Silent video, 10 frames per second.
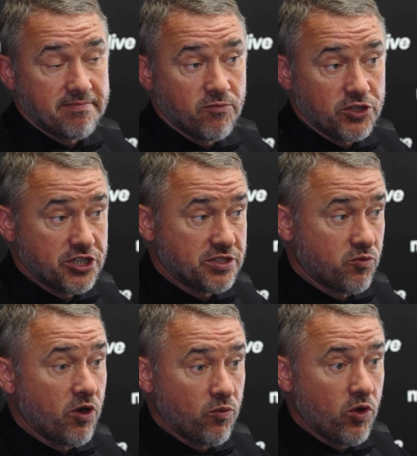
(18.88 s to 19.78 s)
which is
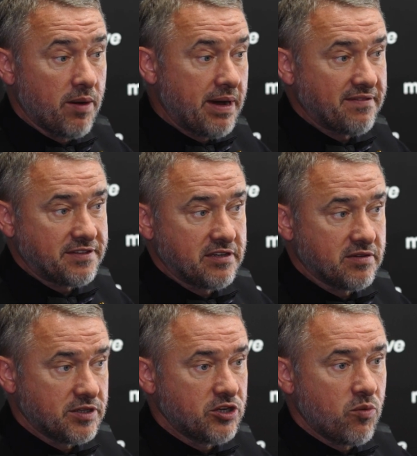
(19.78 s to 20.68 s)
what I'm
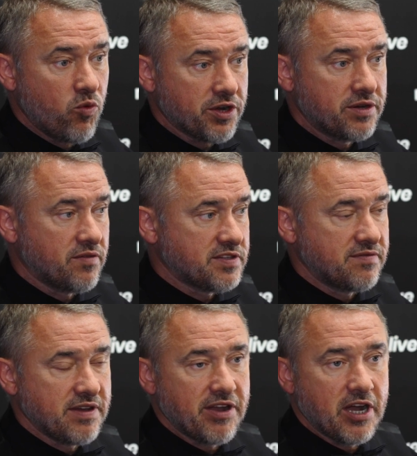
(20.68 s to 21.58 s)
after. You know, I'm working
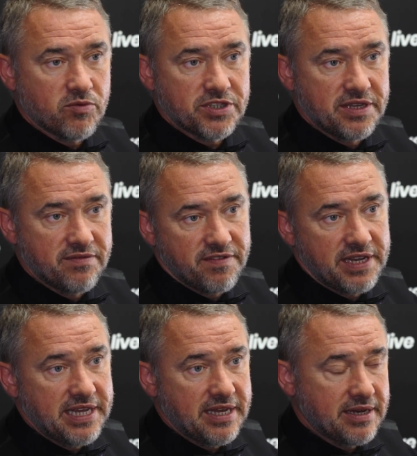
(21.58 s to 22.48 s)
obviously very hard with Stephen
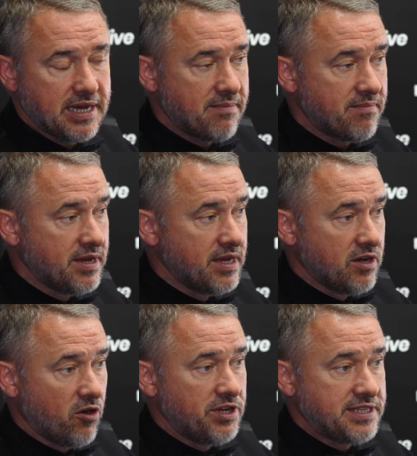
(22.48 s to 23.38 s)
Feeney and
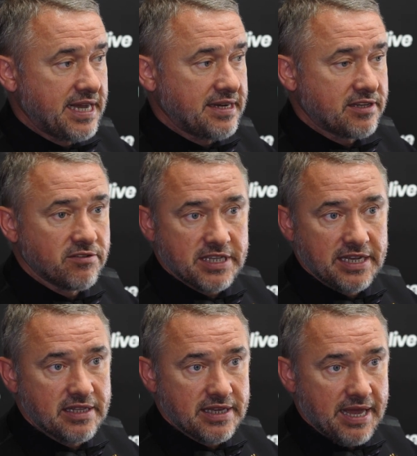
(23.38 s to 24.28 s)
on the technical
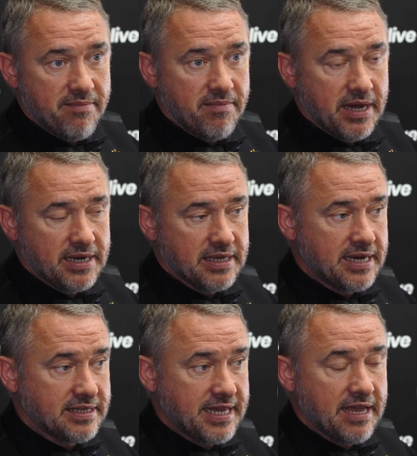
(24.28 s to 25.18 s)
side of the game,
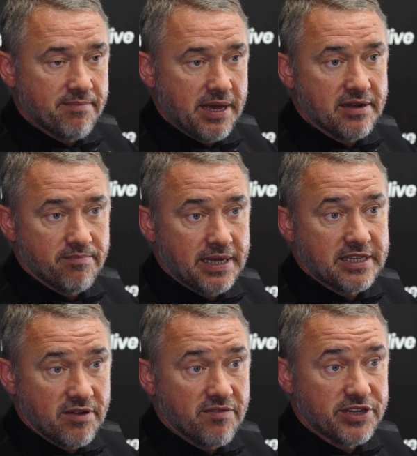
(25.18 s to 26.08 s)
and it's getting
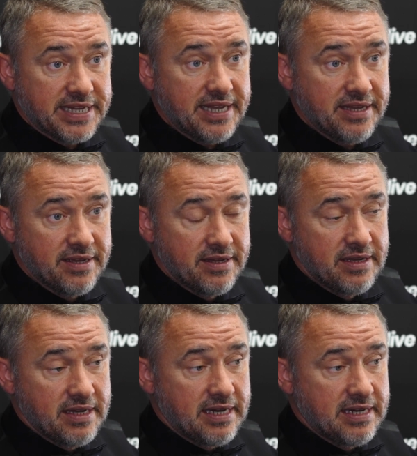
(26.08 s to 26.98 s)
better every day.
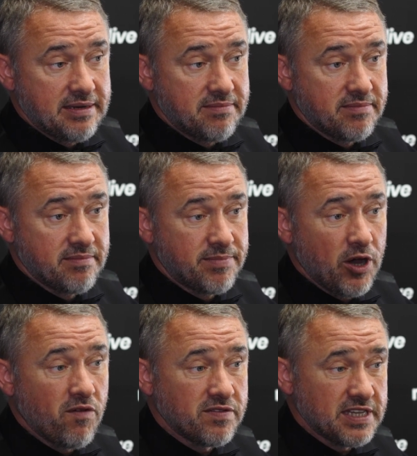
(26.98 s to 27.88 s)

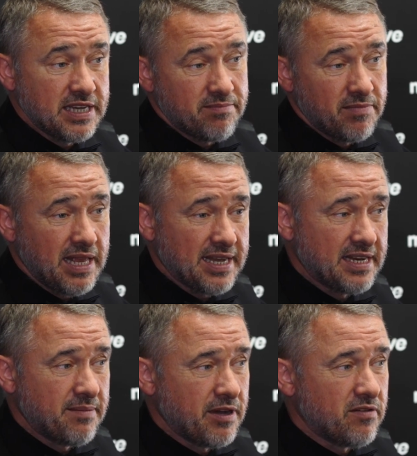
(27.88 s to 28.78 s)
But obviously
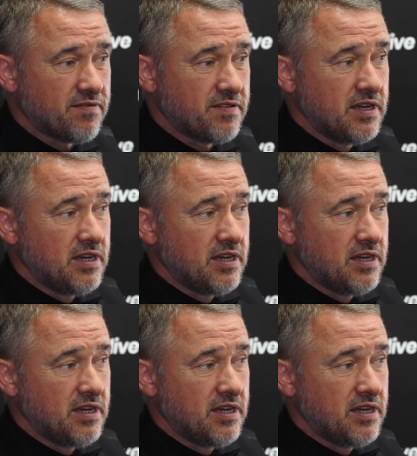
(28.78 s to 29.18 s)
lacking a bit of